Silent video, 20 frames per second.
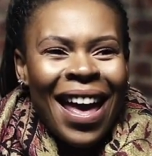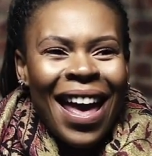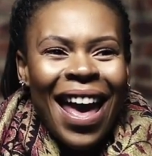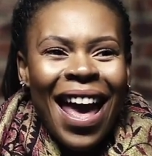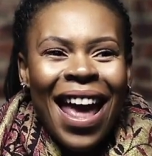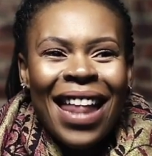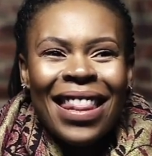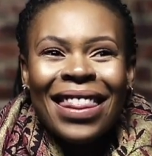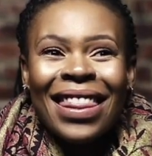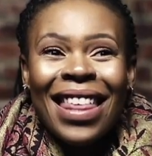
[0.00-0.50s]

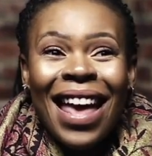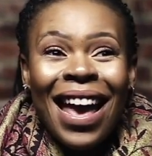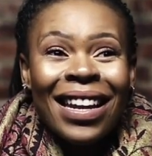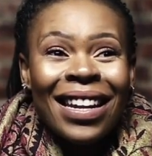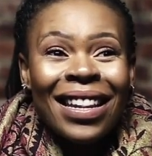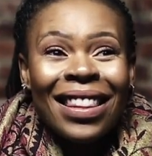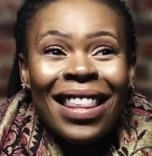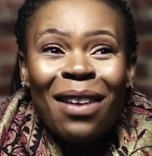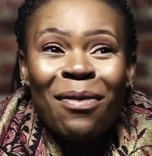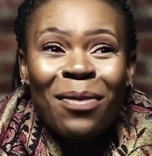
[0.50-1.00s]
And
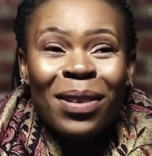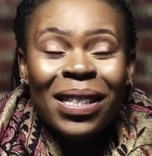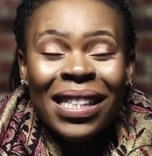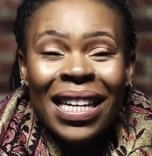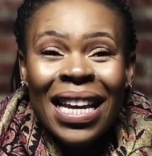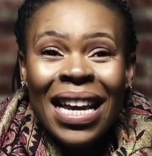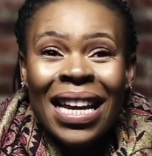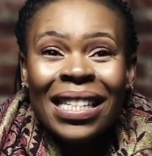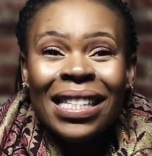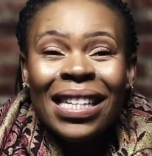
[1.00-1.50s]
that was
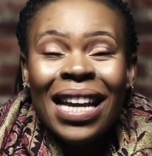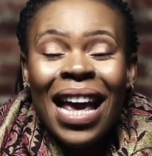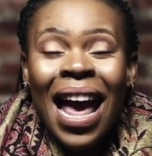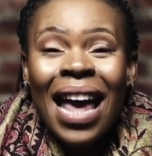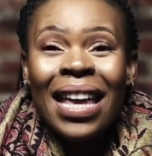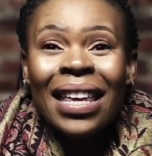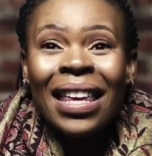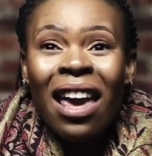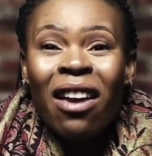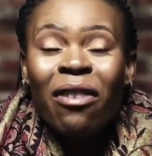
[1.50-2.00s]
it.
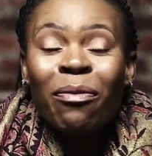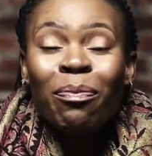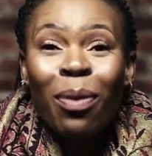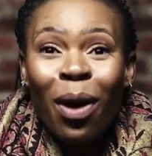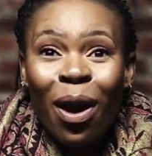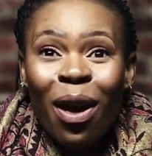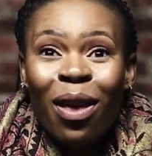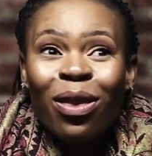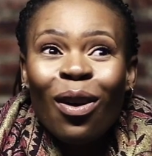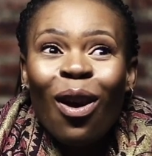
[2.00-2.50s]
I gave
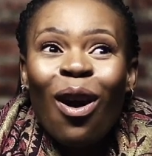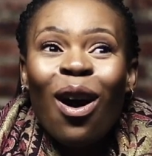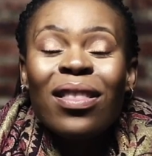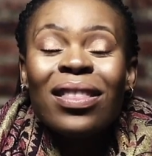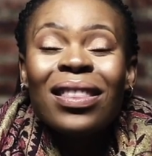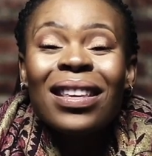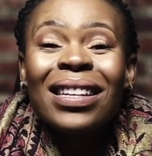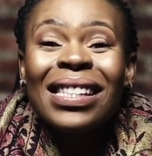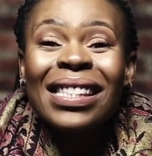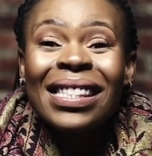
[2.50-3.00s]
birth on
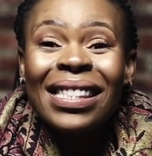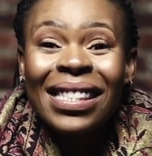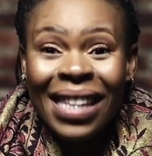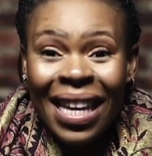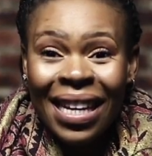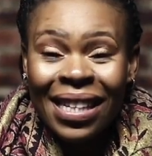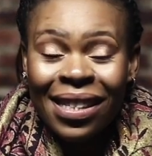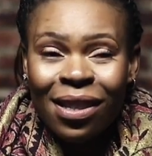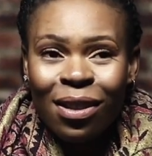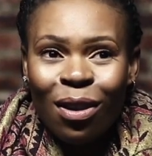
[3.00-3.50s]
the
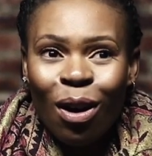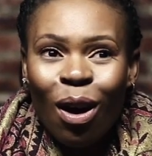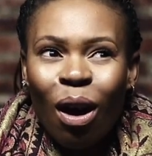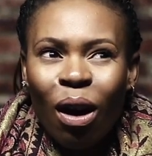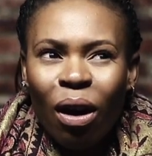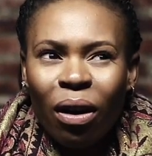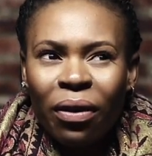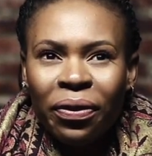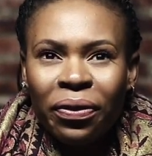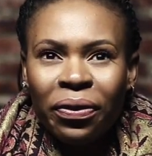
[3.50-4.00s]
6th
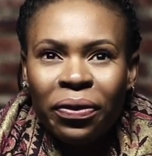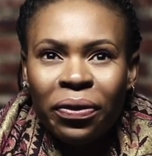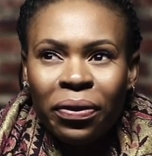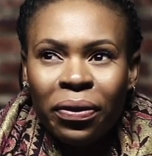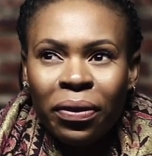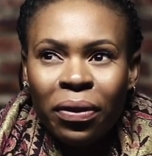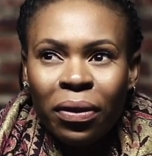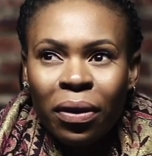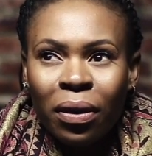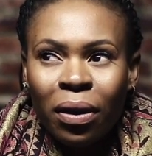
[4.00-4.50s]
of
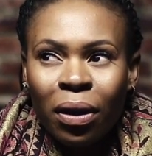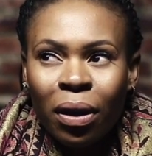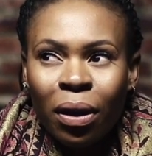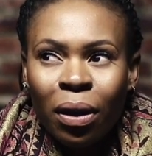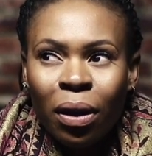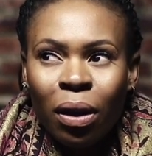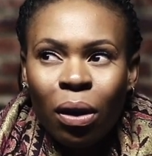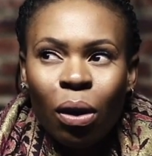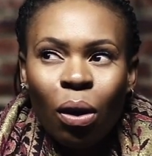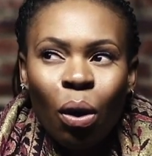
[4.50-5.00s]

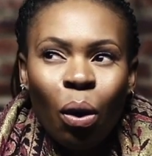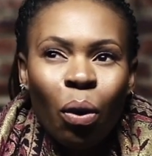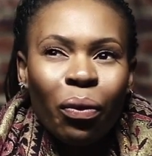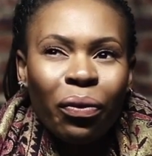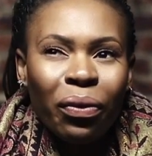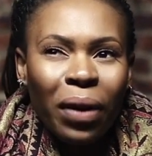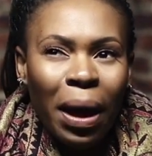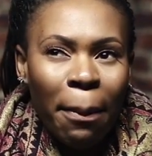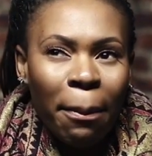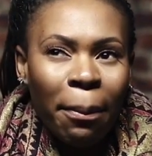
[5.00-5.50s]

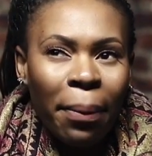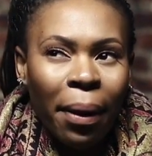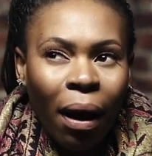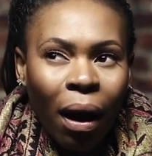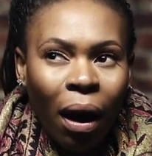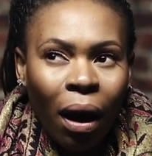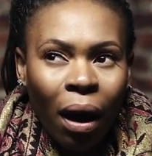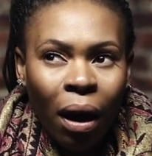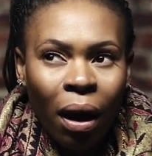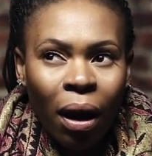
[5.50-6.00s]

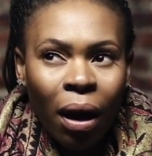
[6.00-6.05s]
November.